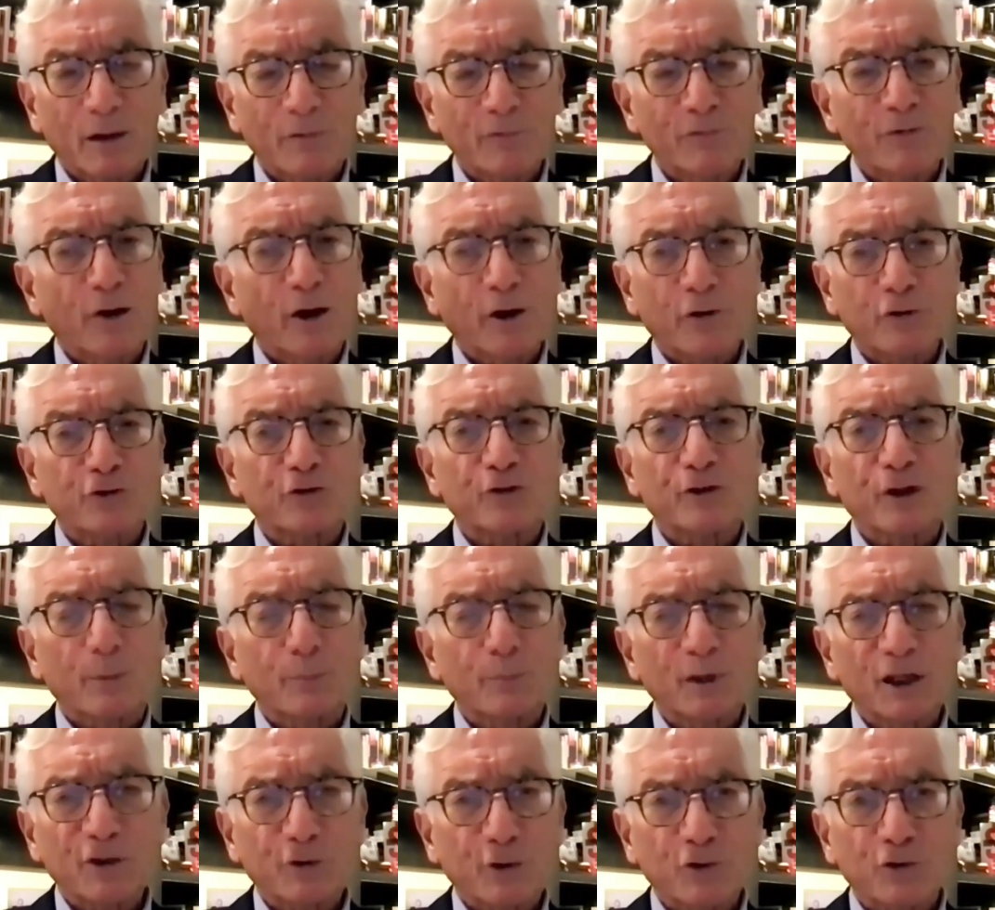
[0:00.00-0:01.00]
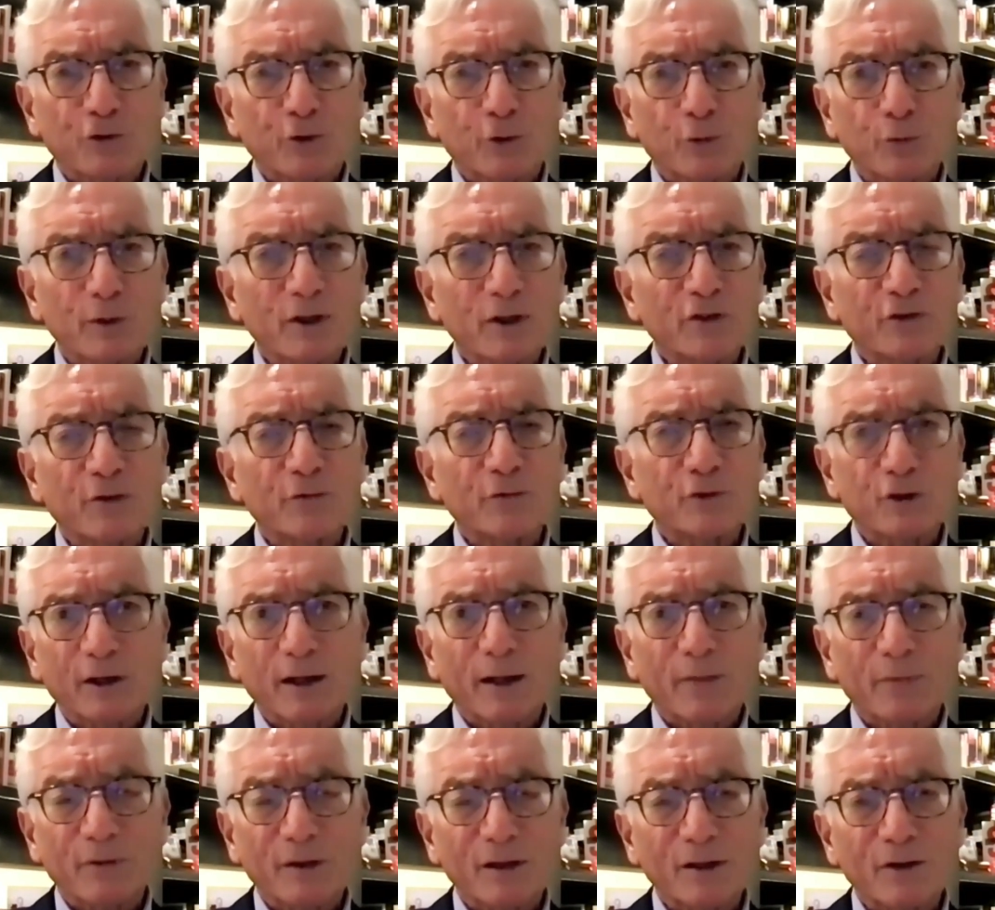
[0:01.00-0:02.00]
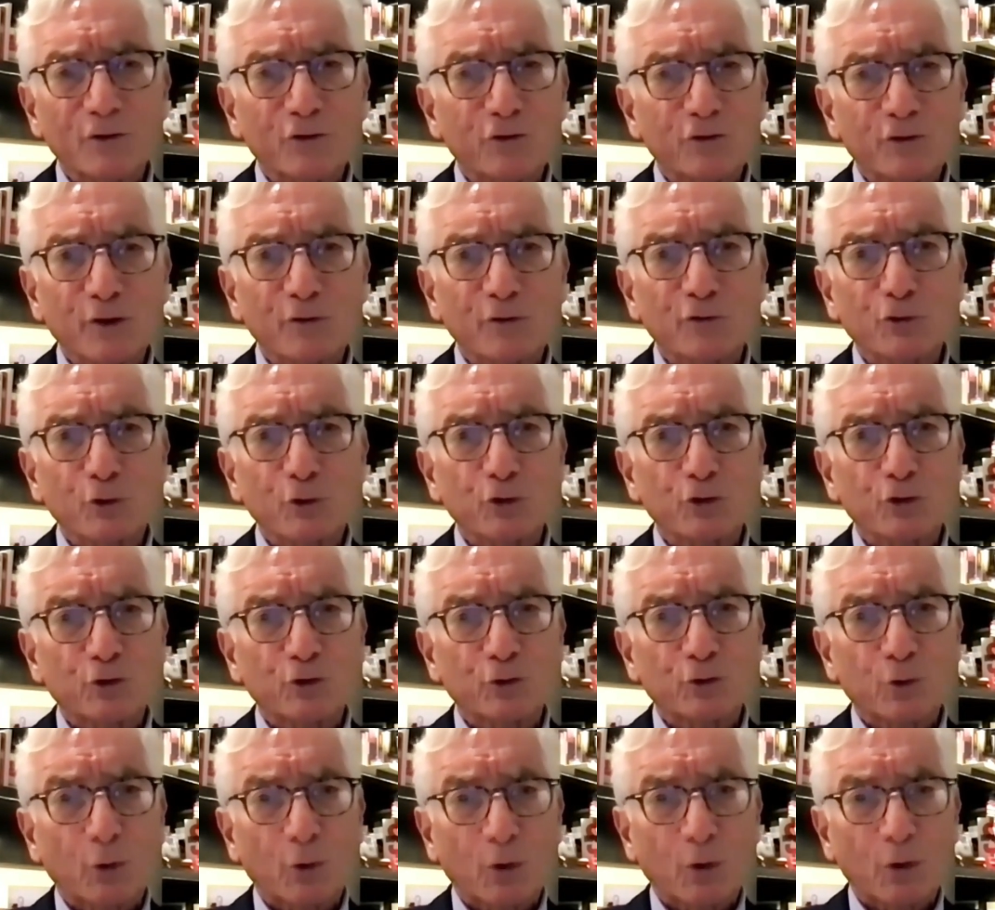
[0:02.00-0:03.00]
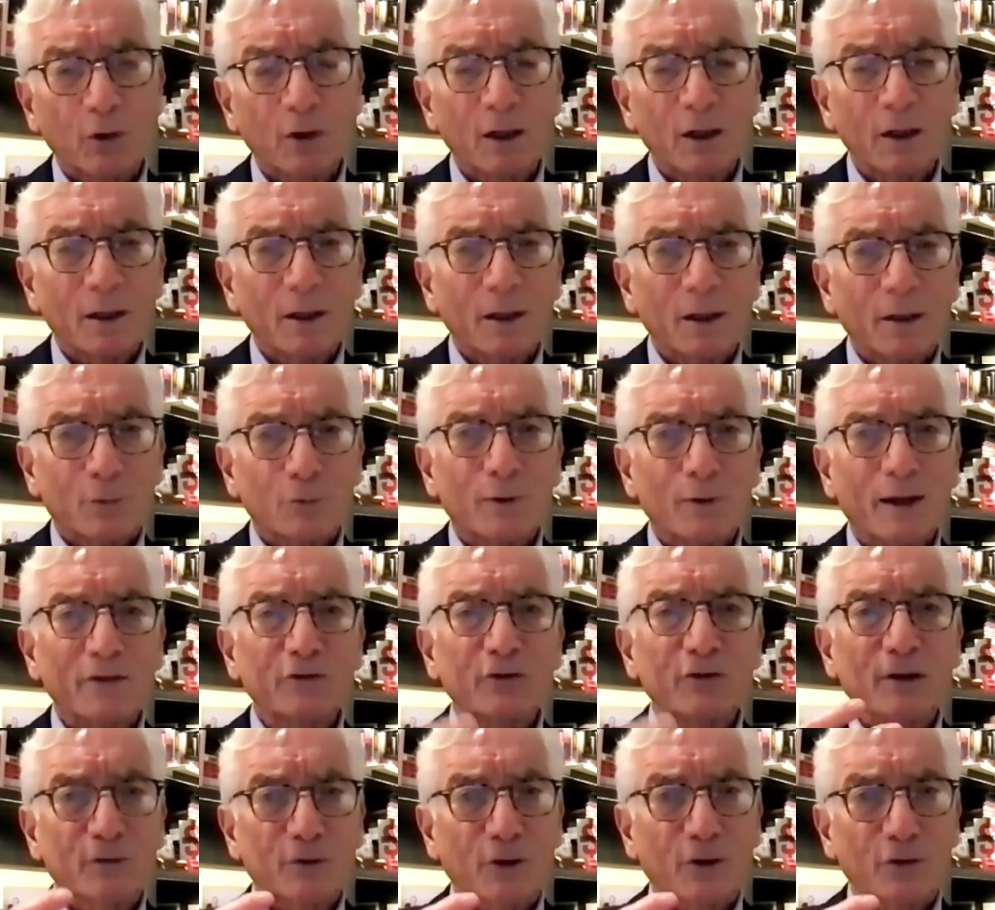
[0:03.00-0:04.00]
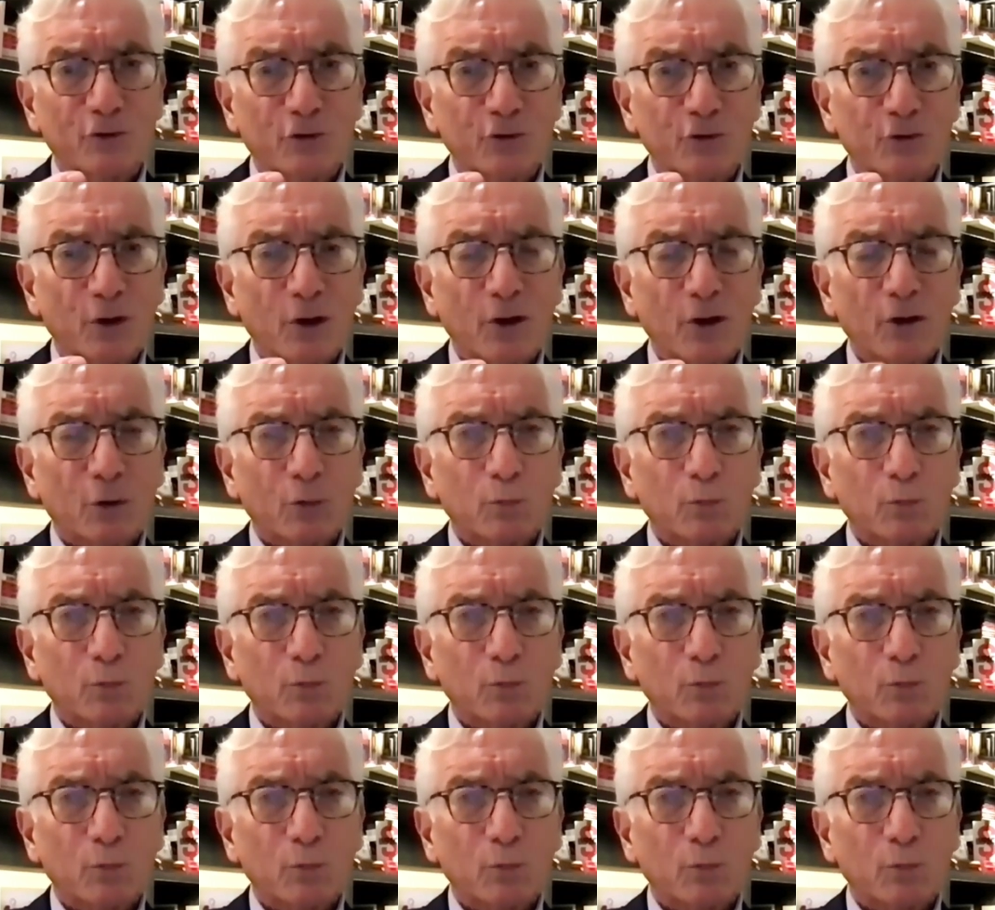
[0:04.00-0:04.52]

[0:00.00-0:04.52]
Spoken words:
faster, because there isn't yet the institutional readiness